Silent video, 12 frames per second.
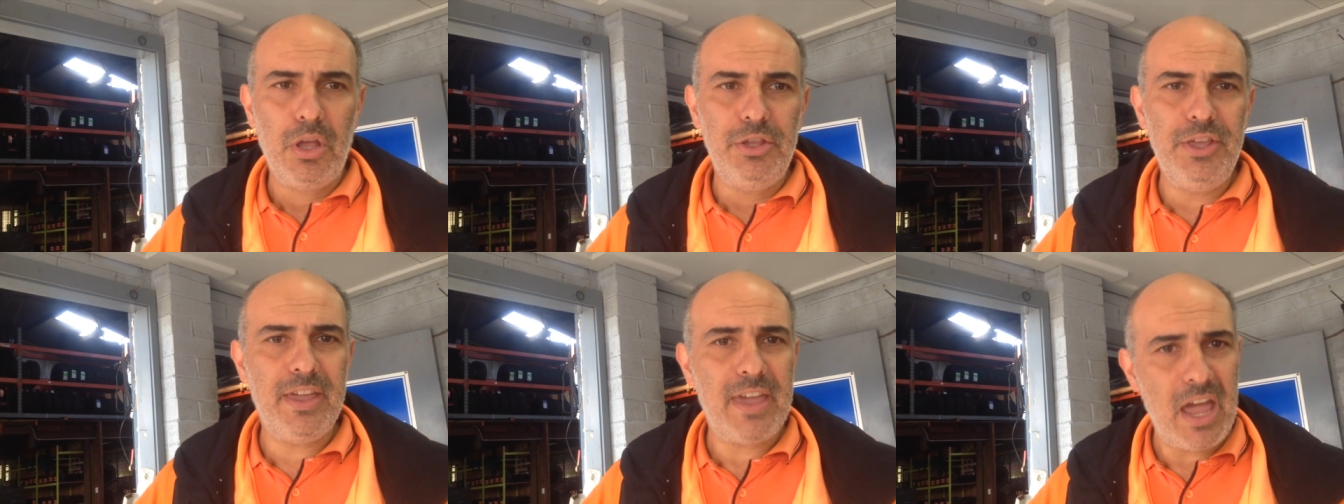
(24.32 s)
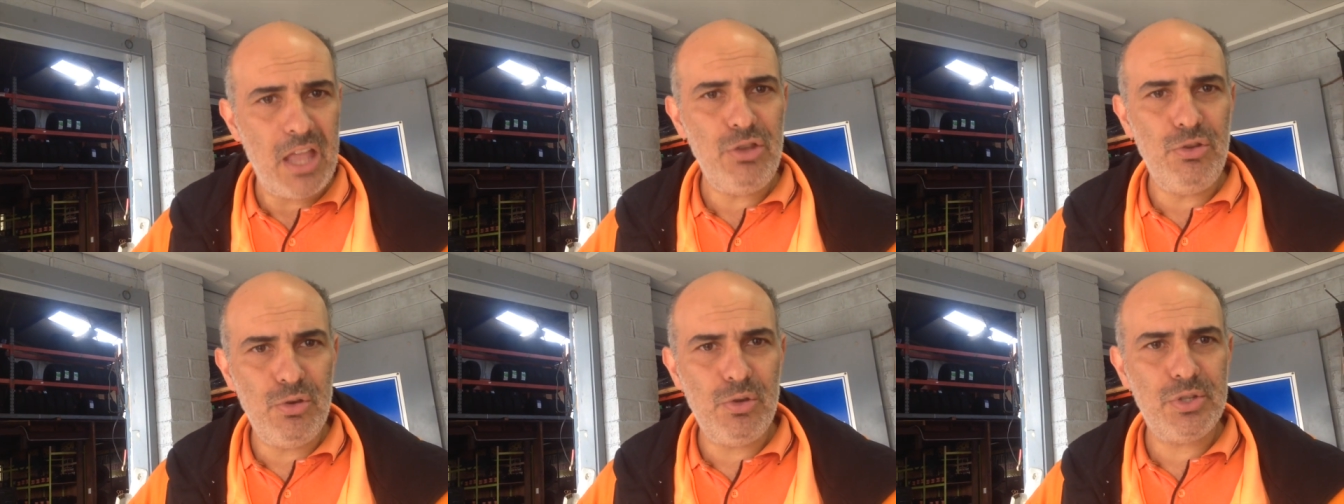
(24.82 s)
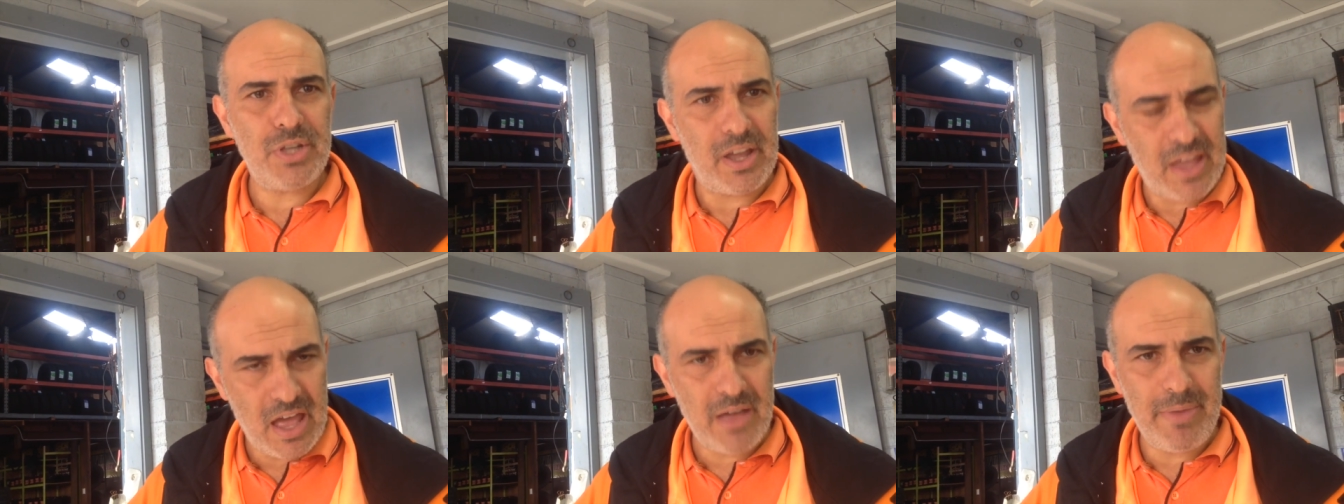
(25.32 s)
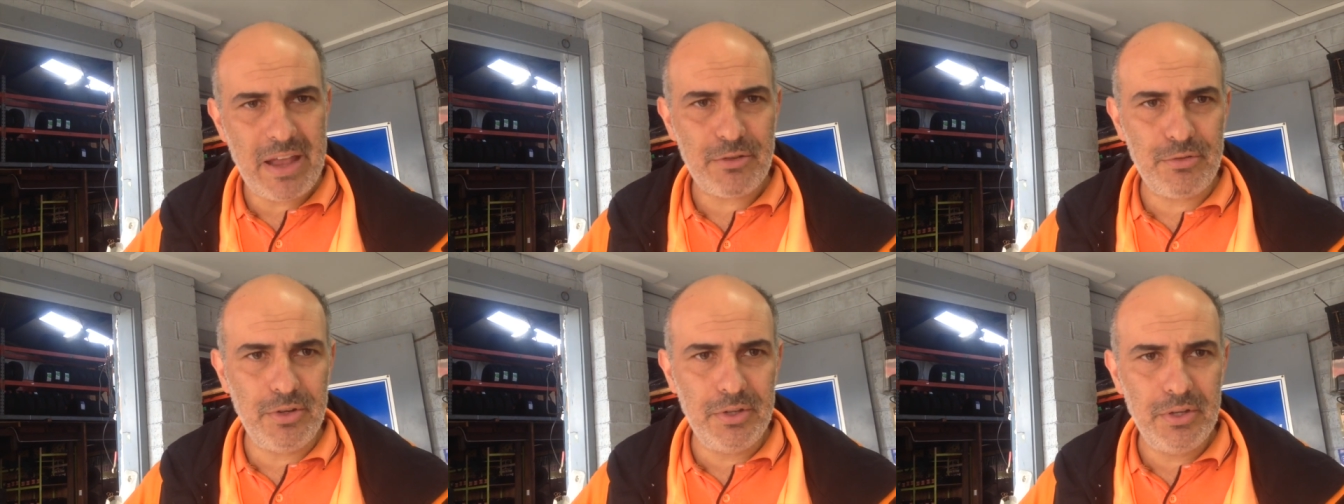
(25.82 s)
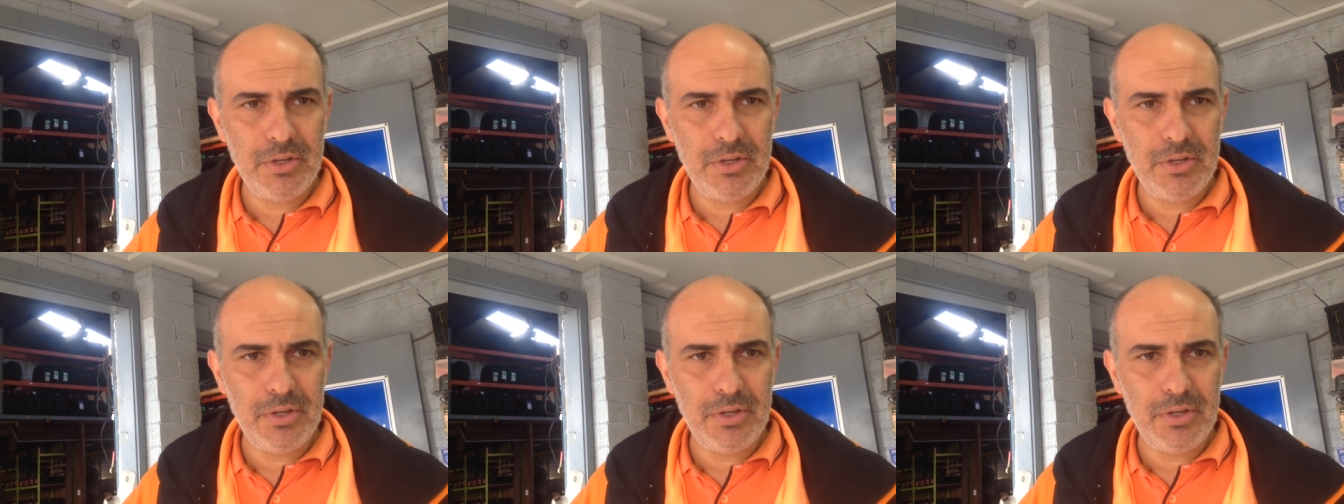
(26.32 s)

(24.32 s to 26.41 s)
you can use a car battery,